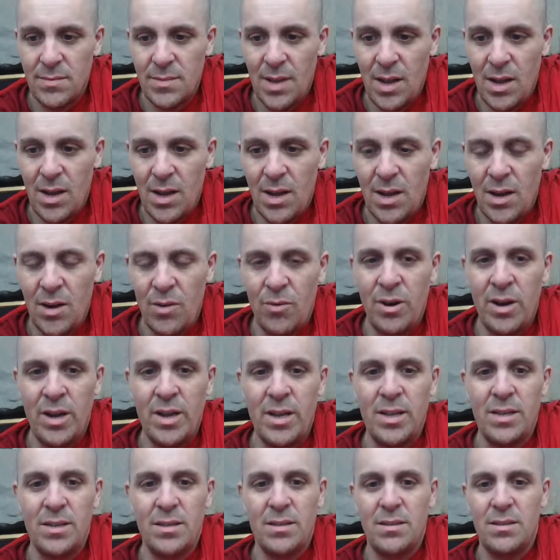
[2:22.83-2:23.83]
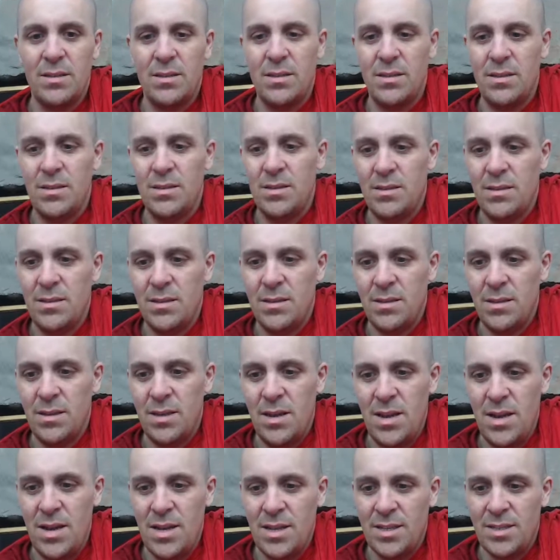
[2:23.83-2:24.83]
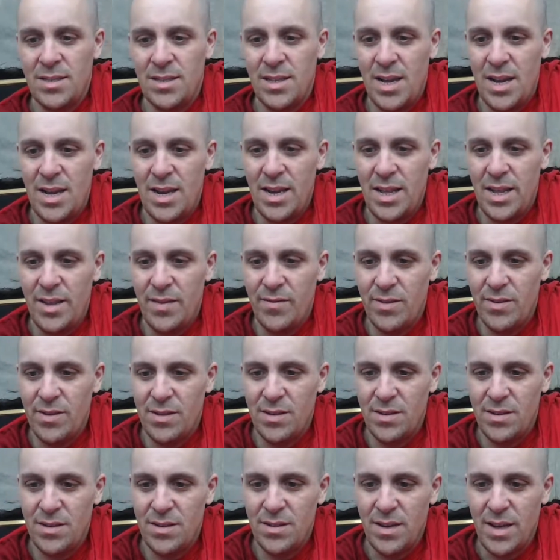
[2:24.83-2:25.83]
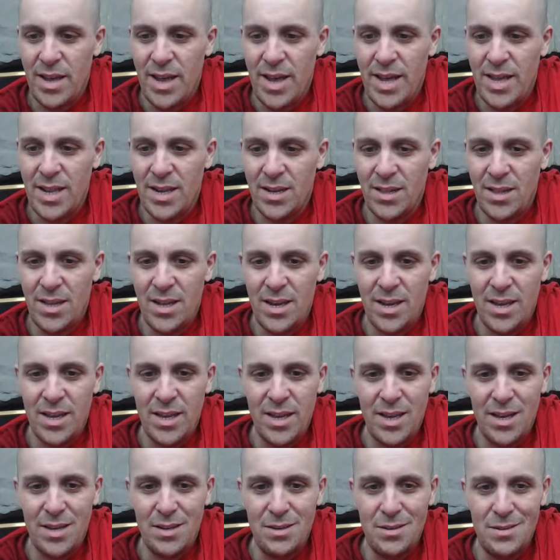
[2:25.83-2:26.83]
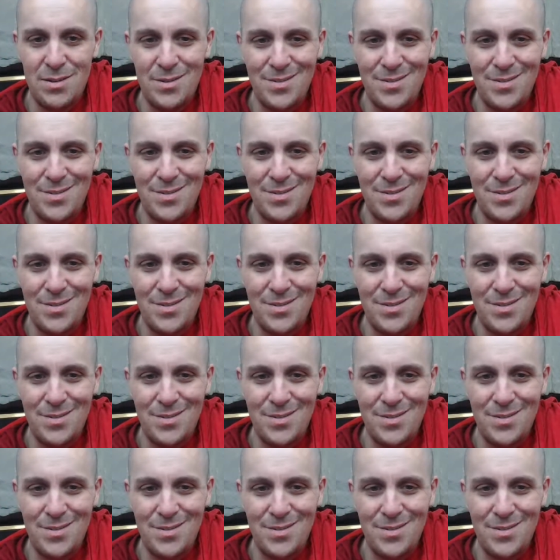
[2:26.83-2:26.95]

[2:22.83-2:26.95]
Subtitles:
All right. It's not even 8 o'clock yet.